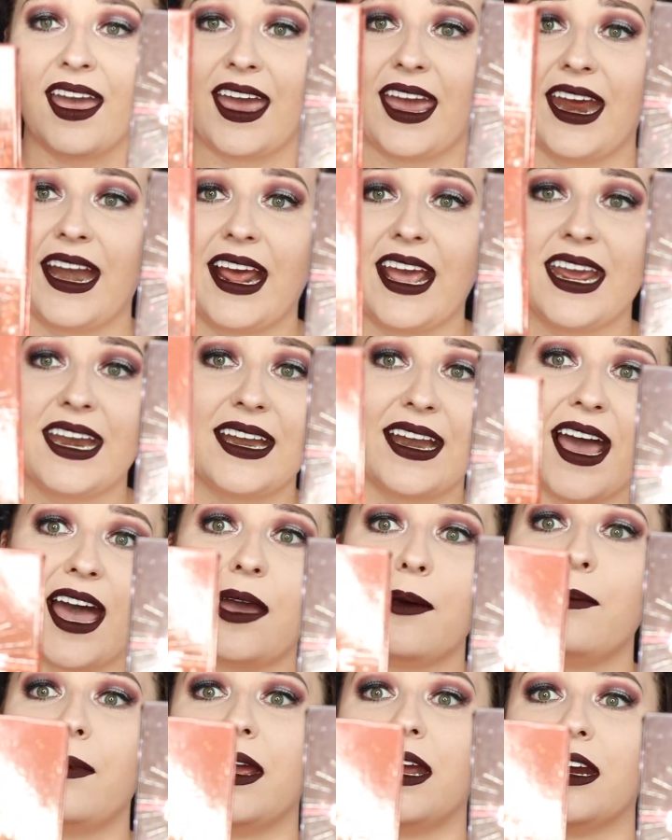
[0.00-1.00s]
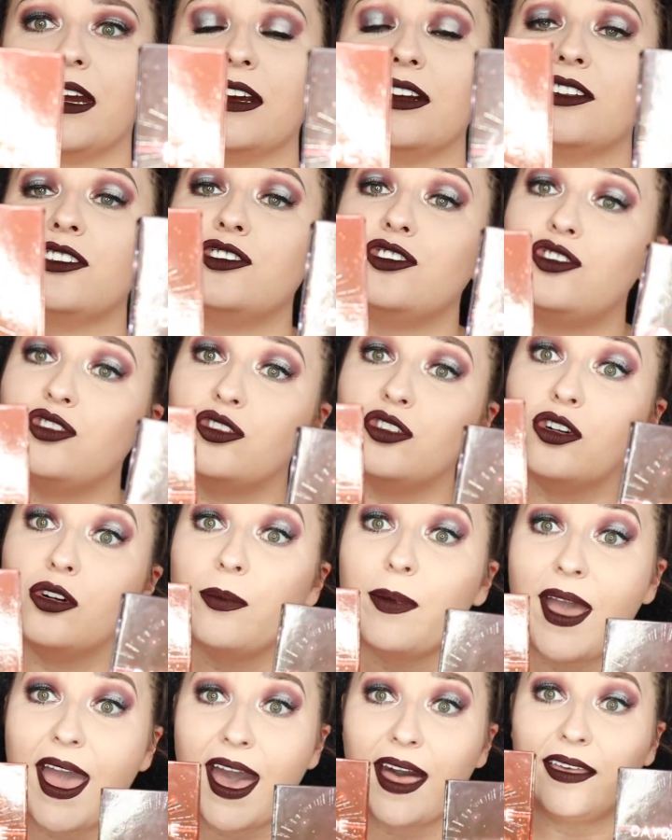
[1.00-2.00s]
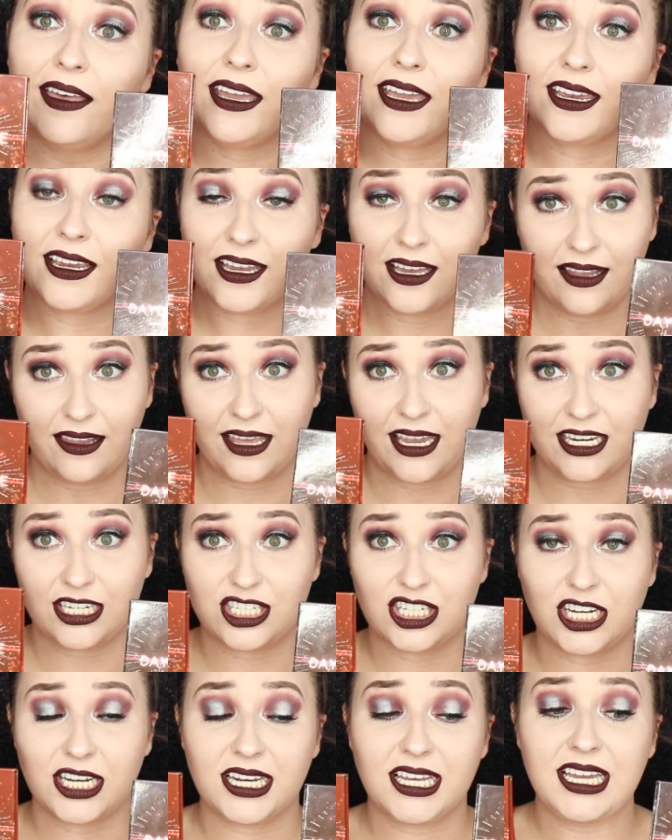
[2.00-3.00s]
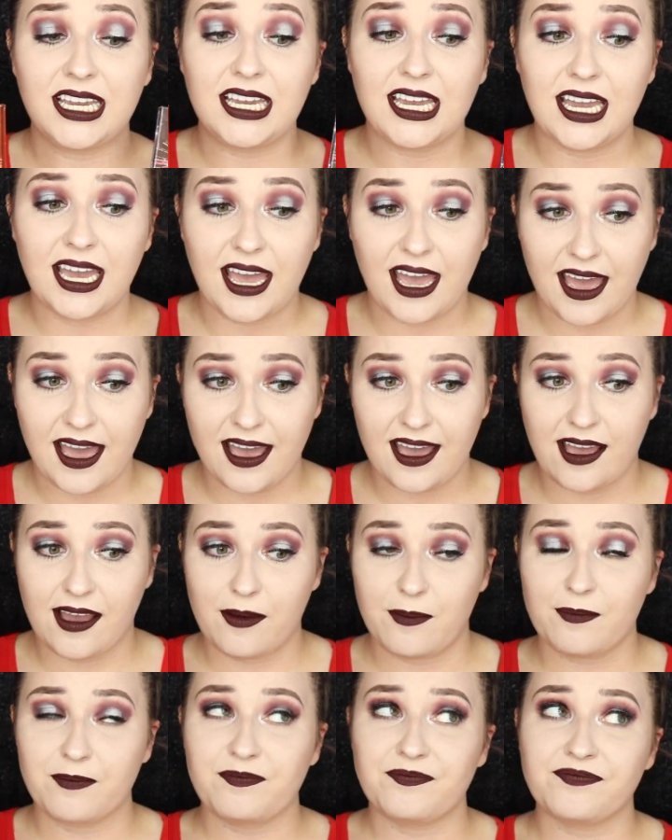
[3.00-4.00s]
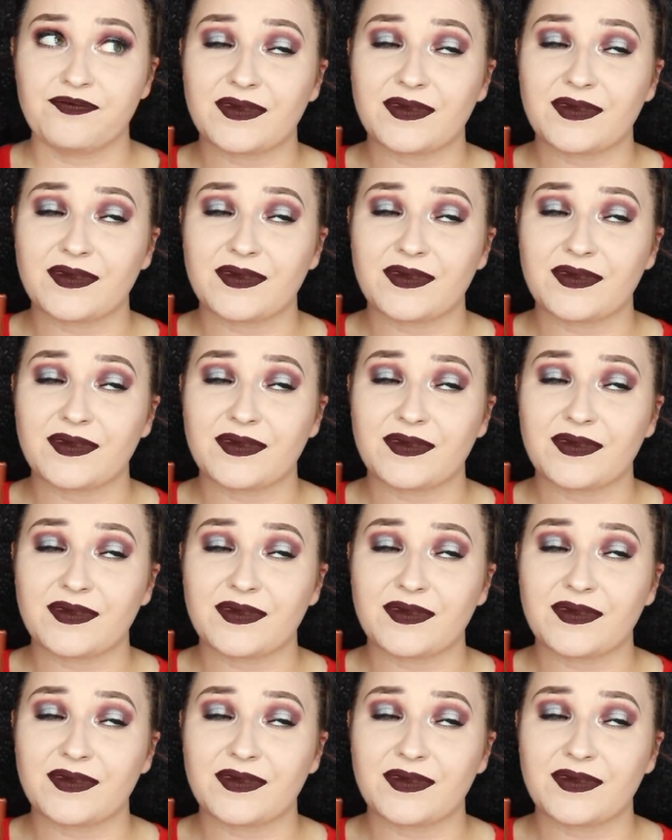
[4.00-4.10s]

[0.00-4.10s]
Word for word: and a Nightmare dual palette collection. Um,